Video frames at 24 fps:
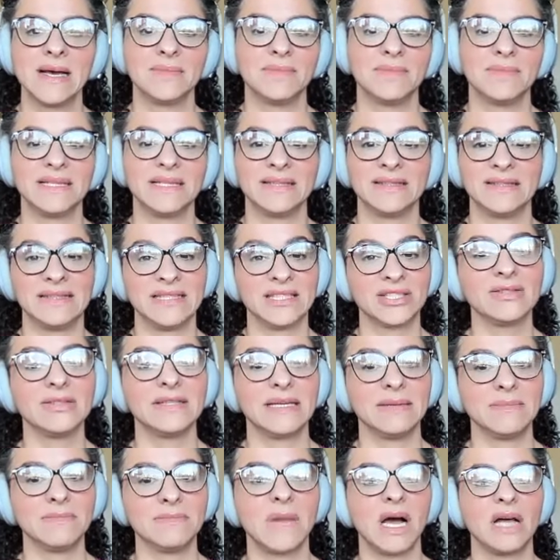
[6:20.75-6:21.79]
but
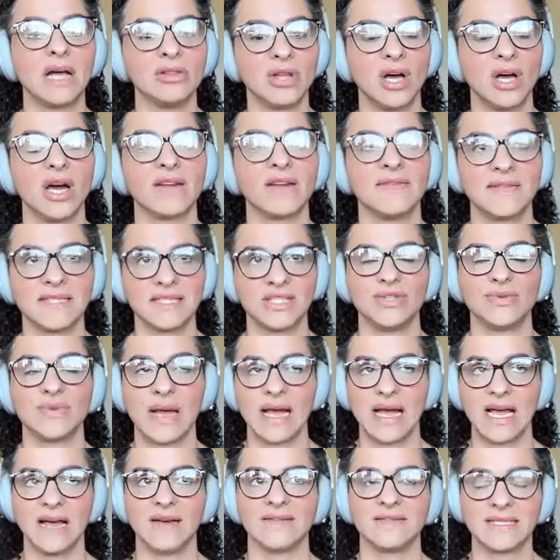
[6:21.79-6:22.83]
literally a lot of us do
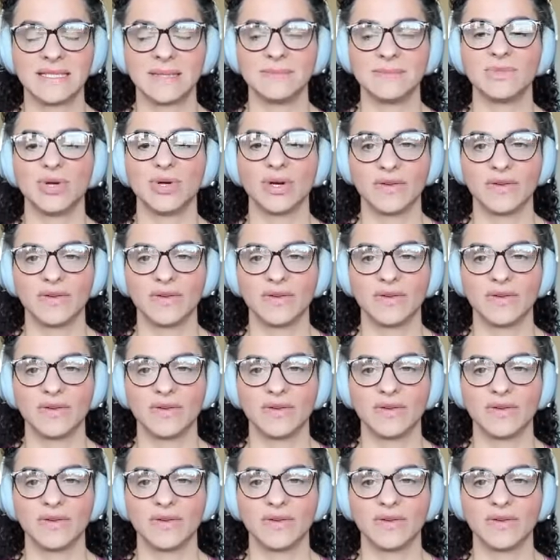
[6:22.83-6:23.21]
have